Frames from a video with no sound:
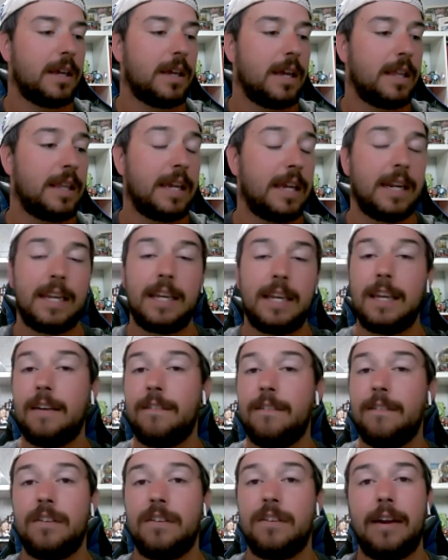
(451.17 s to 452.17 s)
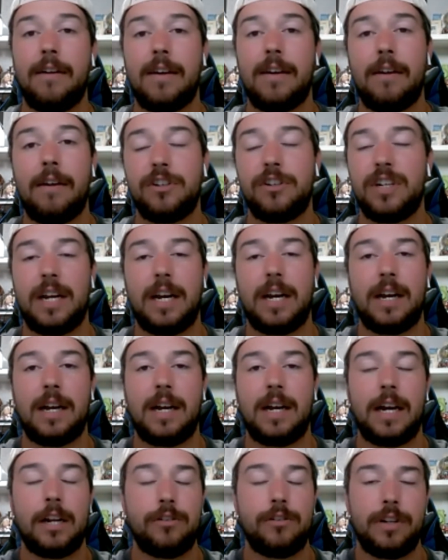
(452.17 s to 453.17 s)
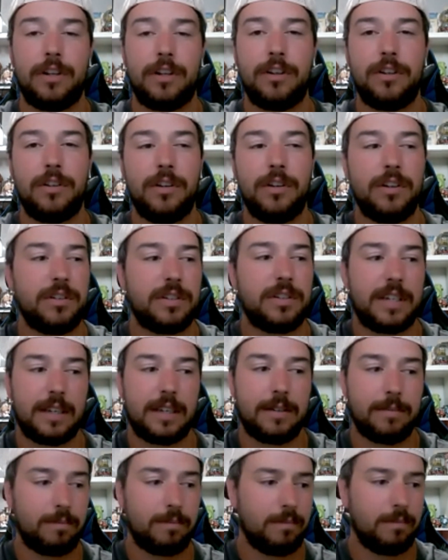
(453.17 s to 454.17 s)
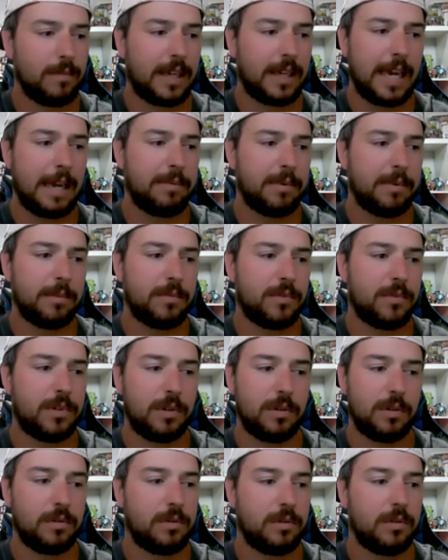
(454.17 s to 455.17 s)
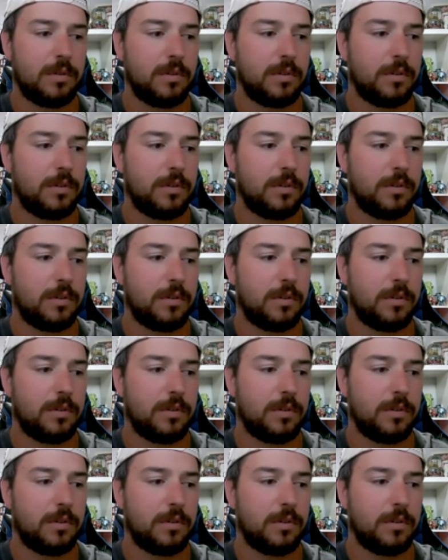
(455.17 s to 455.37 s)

then if he's averaging 100, you just keep him to